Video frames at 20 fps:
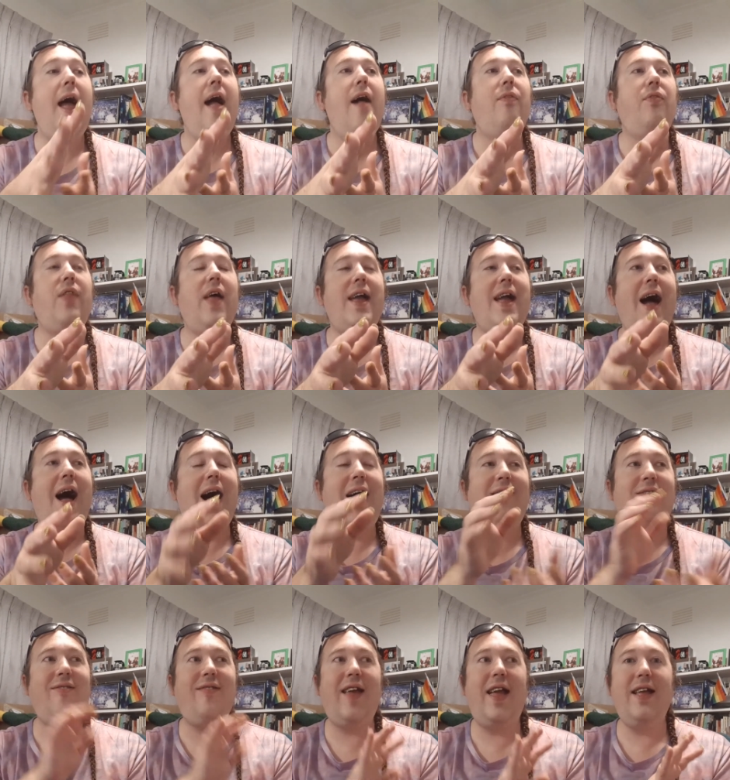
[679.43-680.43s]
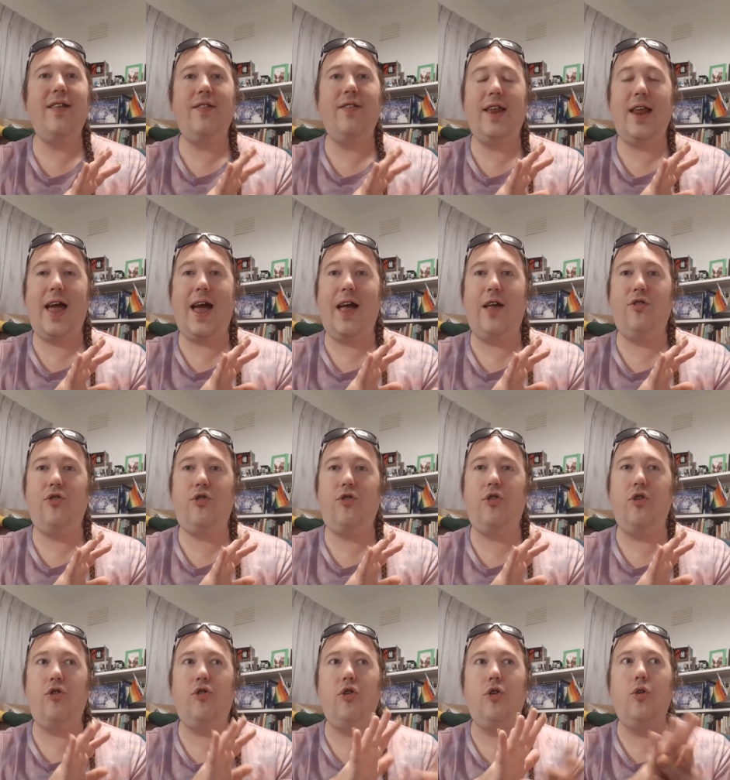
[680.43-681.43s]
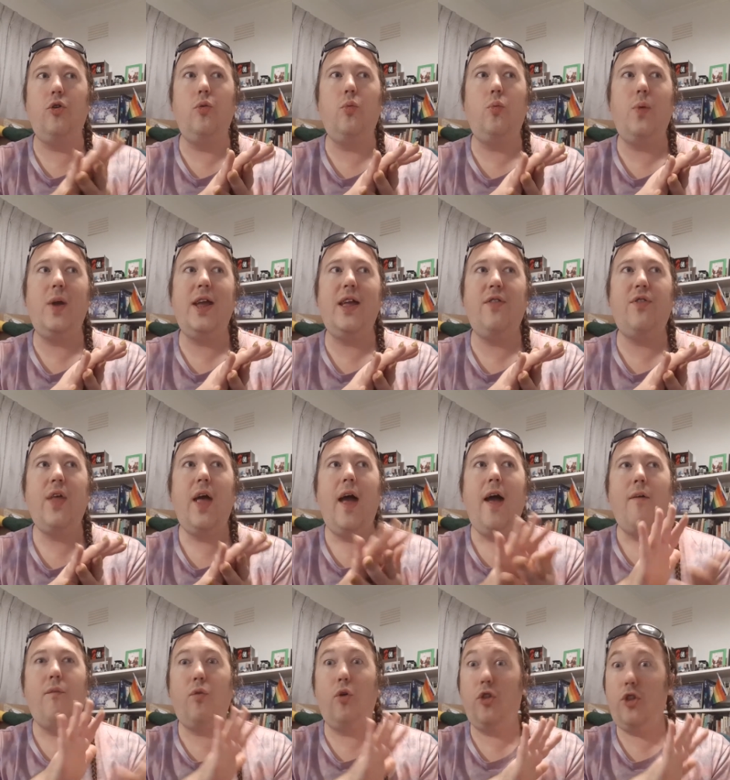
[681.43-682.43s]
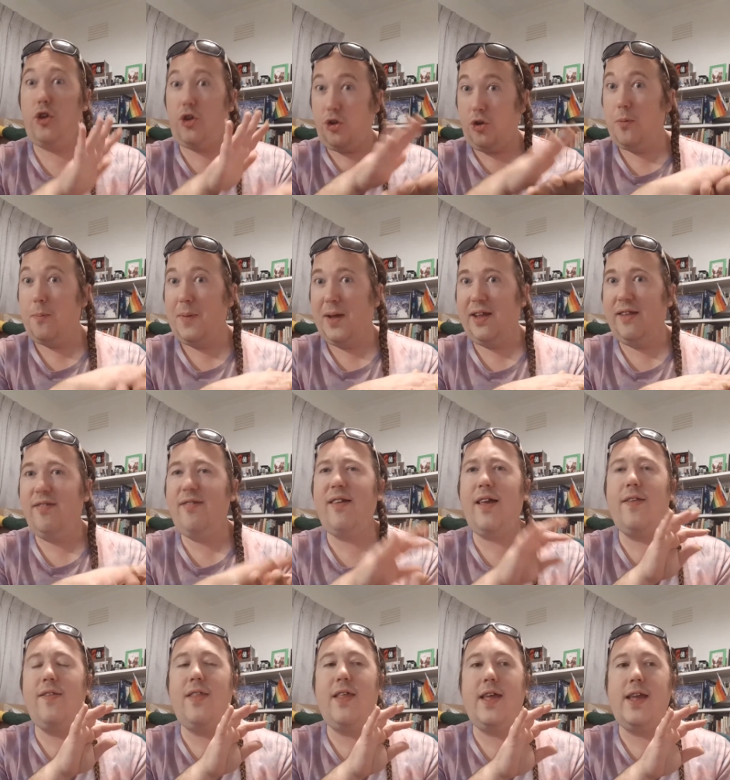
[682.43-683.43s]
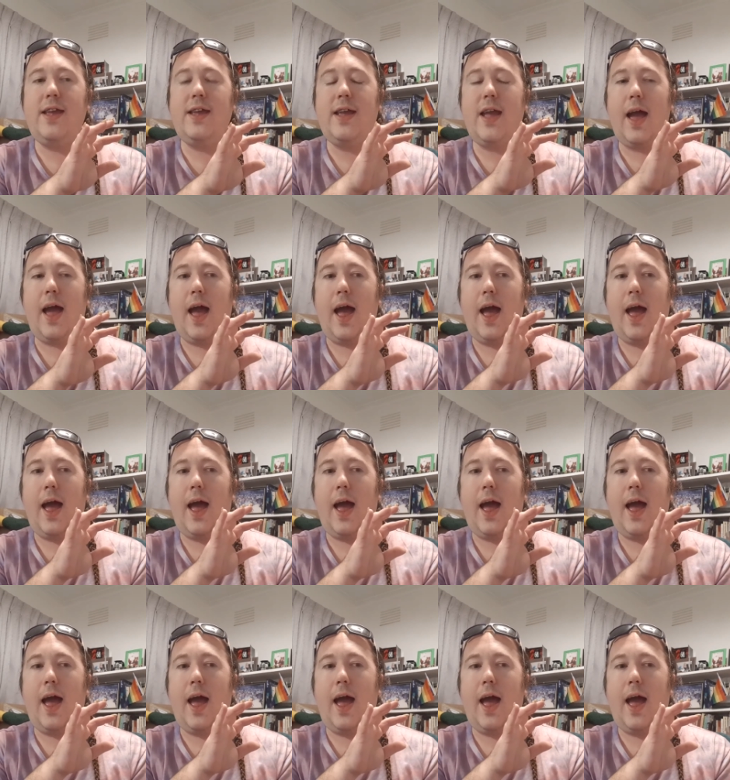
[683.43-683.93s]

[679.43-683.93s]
They are saying that it has to do with, for the humans, the